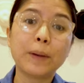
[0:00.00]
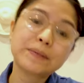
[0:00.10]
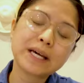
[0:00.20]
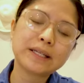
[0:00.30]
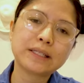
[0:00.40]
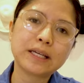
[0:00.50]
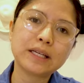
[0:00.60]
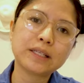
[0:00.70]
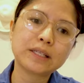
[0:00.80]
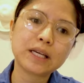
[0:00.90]
website
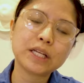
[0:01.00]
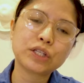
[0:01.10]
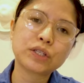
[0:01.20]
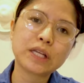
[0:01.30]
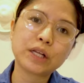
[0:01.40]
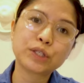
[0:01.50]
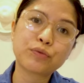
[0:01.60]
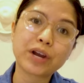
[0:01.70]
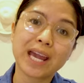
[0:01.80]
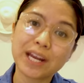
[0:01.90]
says it sells
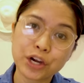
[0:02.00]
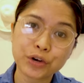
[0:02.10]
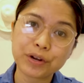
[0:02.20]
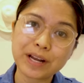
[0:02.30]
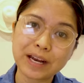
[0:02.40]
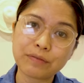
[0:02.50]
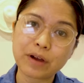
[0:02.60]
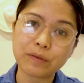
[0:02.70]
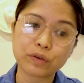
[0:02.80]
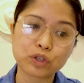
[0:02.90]
for
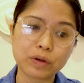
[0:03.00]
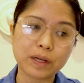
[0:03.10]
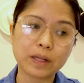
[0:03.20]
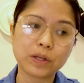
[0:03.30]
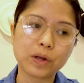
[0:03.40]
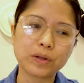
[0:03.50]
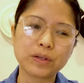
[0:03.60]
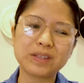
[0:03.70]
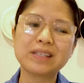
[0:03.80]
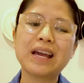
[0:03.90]
$895
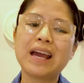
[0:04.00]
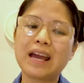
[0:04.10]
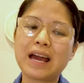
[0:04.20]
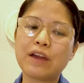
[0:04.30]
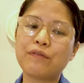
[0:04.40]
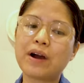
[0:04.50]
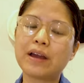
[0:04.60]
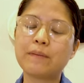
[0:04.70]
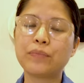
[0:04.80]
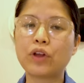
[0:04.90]
Australian. If I
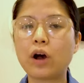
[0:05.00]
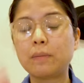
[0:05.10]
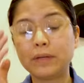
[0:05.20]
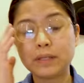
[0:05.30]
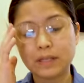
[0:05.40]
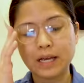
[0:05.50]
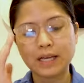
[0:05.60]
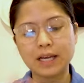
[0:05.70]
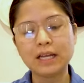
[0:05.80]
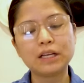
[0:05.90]
am not
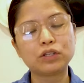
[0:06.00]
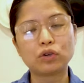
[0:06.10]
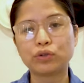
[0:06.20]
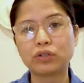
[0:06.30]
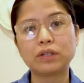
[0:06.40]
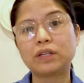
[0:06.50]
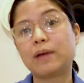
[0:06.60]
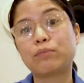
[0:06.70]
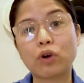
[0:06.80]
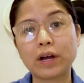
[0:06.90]
mistaken, that's also the
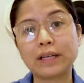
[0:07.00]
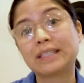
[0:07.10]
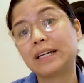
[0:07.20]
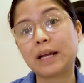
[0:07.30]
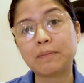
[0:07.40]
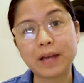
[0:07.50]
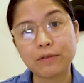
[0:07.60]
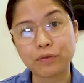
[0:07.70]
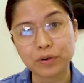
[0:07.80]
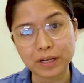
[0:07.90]
same price that I
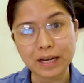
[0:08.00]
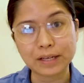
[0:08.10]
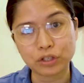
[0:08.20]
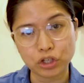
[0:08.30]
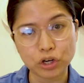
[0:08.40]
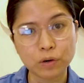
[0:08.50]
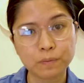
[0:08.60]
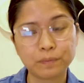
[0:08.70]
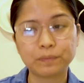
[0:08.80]
paid for it last year.